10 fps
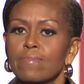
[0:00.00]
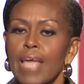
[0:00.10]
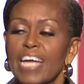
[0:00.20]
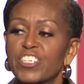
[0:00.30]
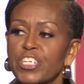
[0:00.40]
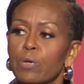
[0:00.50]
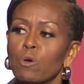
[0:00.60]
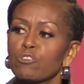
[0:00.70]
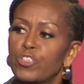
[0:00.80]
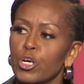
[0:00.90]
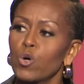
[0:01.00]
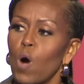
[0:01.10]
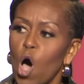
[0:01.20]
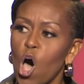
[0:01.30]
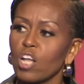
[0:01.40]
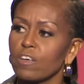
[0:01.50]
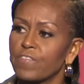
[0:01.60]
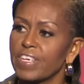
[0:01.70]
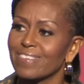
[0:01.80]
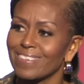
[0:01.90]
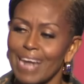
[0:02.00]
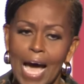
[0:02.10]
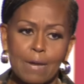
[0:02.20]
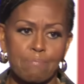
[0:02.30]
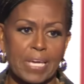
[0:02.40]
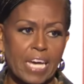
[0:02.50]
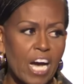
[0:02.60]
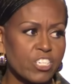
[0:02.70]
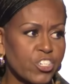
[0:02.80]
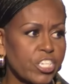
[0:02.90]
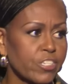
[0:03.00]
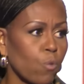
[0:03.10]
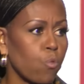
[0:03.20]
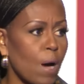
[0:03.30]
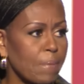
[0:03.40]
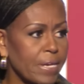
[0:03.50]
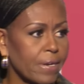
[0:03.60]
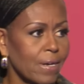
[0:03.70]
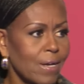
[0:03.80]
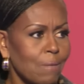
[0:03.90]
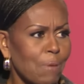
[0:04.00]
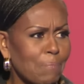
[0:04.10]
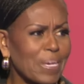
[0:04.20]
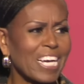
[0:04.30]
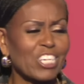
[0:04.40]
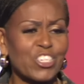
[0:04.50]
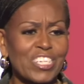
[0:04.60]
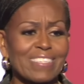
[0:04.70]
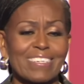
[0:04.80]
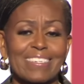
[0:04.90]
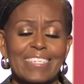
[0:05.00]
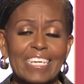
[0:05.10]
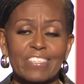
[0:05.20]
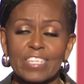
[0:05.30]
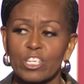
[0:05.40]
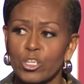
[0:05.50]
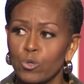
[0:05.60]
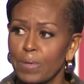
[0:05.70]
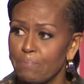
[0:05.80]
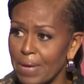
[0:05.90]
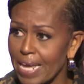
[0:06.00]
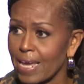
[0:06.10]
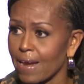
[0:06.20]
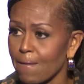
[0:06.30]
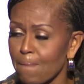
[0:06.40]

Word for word: And she will do all of this not because she's a woman, but because she's a decent human being.